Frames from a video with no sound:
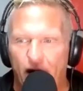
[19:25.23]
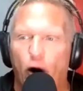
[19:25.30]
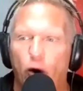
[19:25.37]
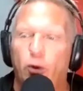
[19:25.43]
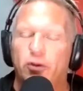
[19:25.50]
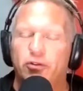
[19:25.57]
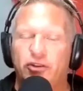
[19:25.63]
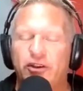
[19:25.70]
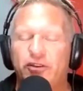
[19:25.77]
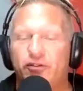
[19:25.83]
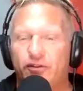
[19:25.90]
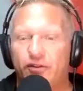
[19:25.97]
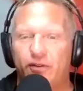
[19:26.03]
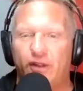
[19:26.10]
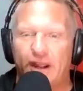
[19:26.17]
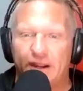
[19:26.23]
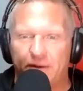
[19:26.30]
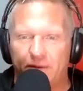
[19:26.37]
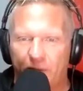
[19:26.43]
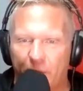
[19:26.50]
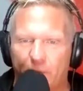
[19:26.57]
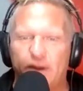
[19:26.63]
oh, well, she's like,
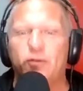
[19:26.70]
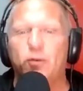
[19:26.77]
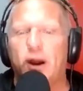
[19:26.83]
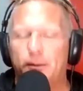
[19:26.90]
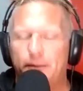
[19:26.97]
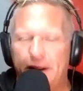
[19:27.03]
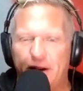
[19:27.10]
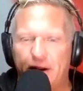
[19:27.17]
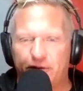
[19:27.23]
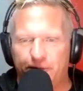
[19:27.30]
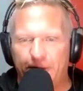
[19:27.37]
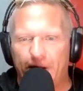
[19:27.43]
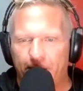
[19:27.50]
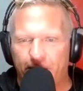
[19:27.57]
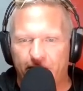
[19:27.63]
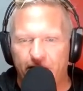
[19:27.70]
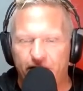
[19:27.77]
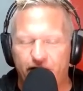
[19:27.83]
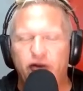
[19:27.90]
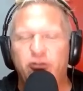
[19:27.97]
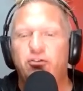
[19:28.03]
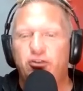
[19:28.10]
the reason why our marriage failed is because
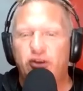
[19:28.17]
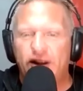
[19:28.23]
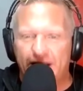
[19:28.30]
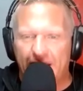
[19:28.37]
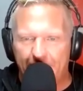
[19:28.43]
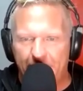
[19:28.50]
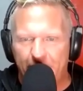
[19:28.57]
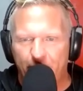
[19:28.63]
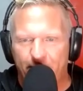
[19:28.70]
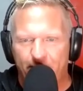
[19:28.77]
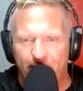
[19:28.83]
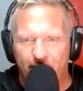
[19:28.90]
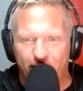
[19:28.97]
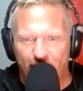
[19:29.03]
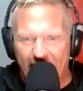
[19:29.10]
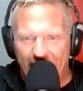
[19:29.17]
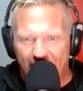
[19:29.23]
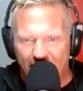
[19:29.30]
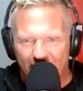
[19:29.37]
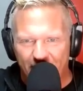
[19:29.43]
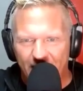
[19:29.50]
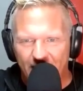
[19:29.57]
she's cheating on me with the
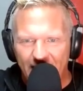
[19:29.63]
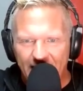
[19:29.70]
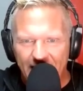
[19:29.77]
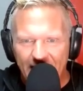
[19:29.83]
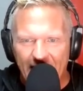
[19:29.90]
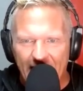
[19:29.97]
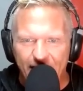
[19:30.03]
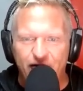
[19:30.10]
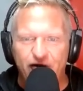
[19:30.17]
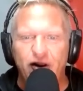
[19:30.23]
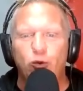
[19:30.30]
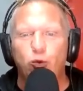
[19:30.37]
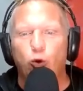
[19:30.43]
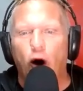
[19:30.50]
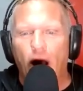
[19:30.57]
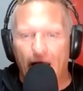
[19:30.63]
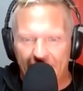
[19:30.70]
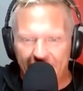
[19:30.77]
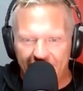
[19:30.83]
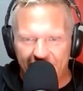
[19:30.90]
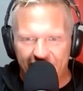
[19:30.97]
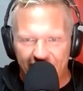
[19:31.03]
trainer. And she
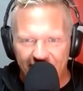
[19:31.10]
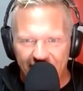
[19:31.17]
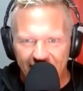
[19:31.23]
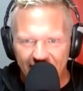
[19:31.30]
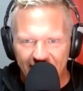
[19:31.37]
was.